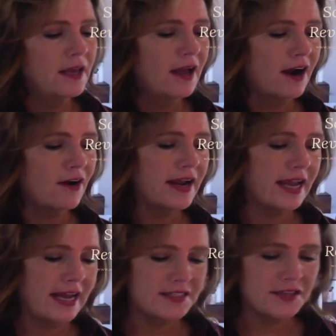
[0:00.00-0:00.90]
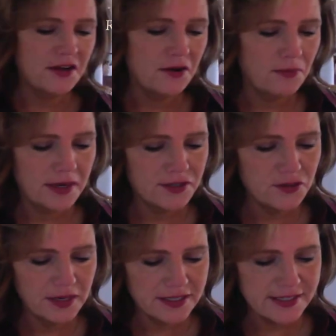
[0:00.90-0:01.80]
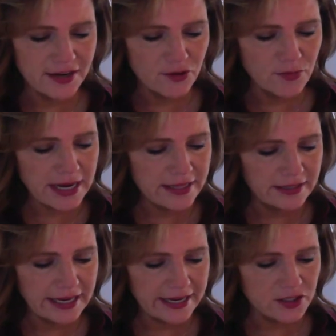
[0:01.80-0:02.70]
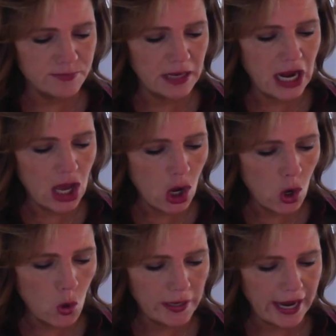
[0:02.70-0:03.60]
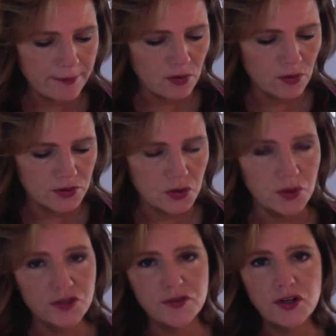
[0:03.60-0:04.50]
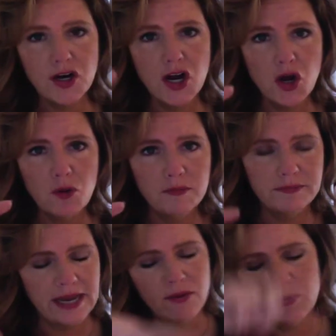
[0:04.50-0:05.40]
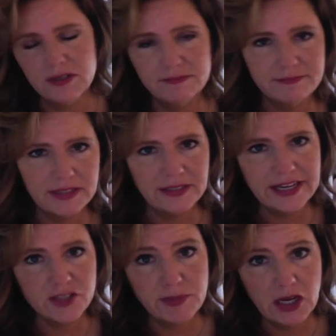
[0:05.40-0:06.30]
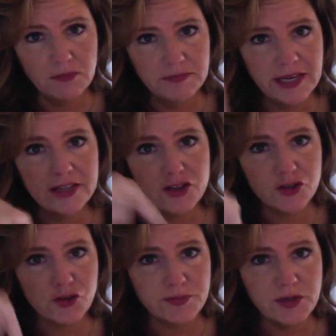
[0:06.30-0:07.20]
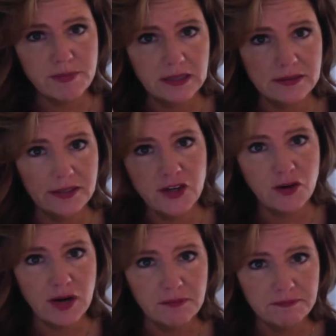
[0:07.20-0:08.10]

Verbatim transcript: All right, guys, we're going to do an extended read. The link is below. Capricorn, Taurus, Virgo. I will. The link is below in the description box if you don't know.